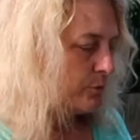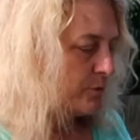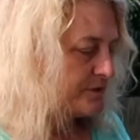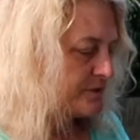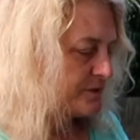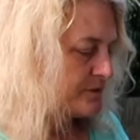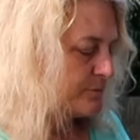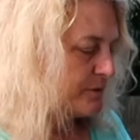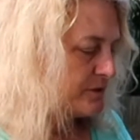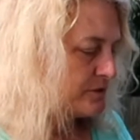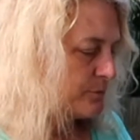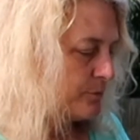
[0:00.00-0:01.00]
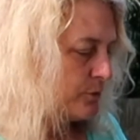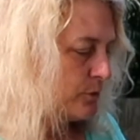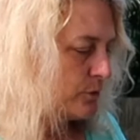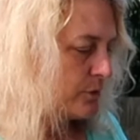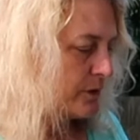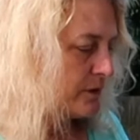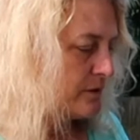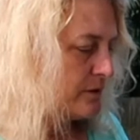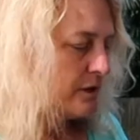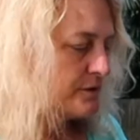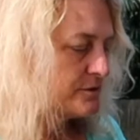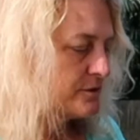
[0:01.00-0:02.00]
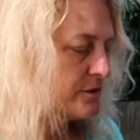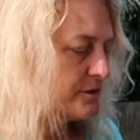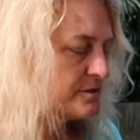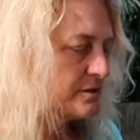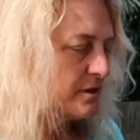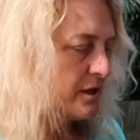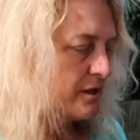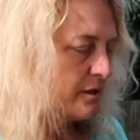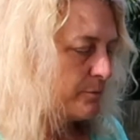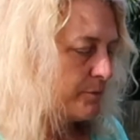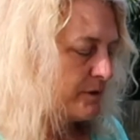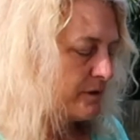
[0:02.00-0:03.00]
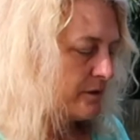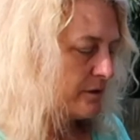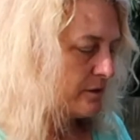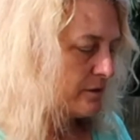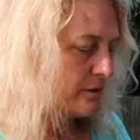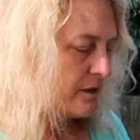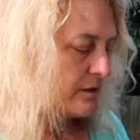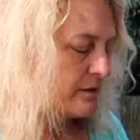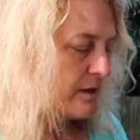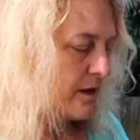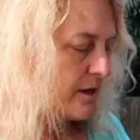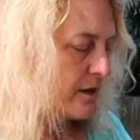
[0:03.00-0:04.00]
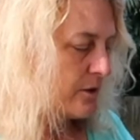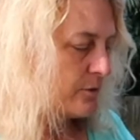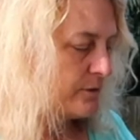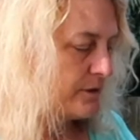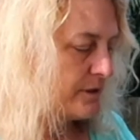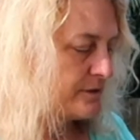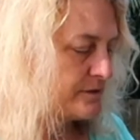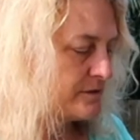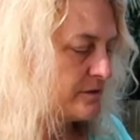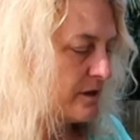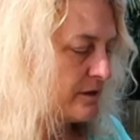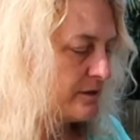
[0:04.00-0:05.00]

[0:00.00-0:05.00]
once it's been deployed, it's going to slide up in there, and now it's not